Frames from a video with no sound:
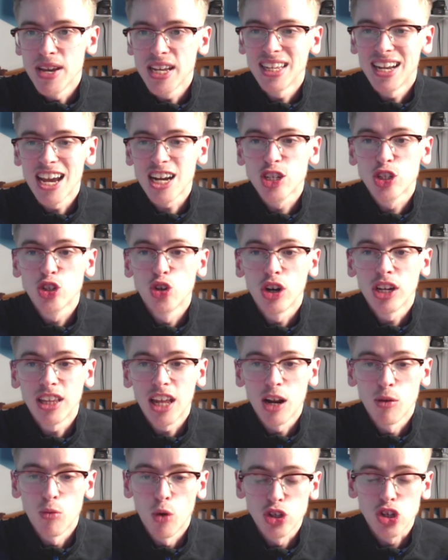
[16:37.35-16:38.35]
The next story that
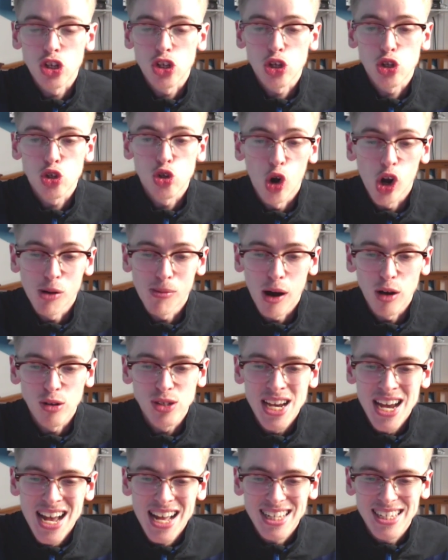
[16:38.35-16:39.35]
I wanted to talk about
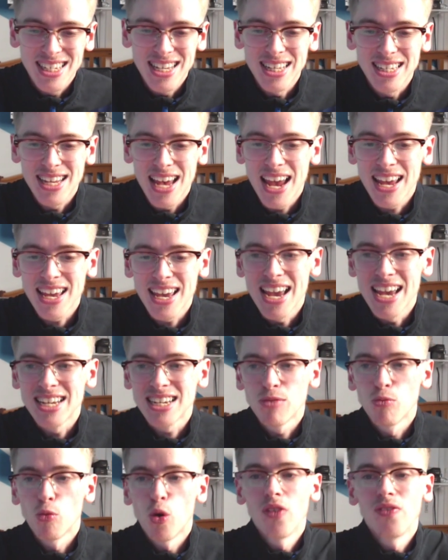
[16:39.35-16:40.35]
today is
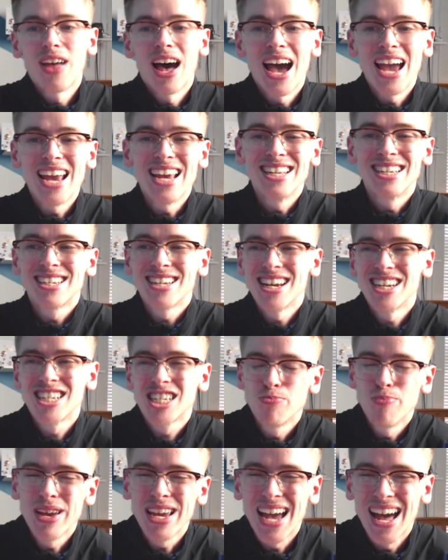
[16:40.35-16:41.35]
one that
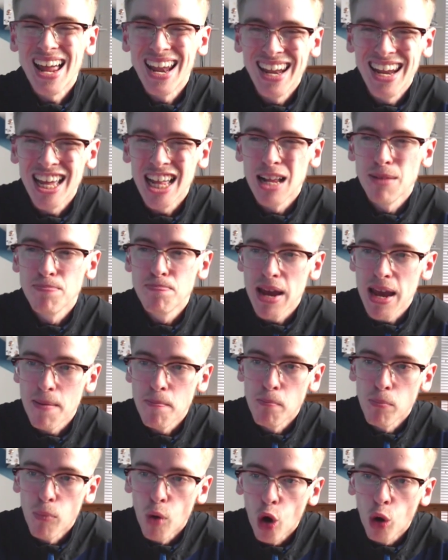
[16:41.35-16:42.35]
interests me a little bit
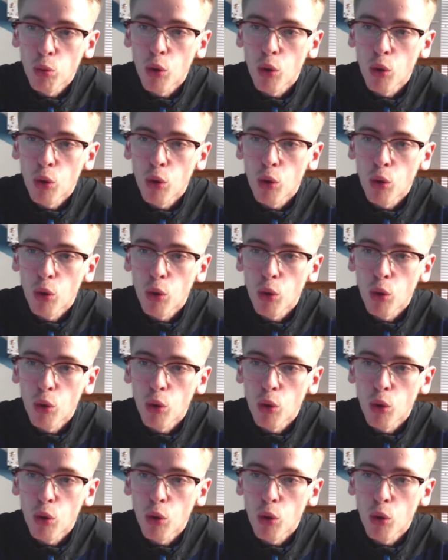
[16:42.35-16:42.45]
more.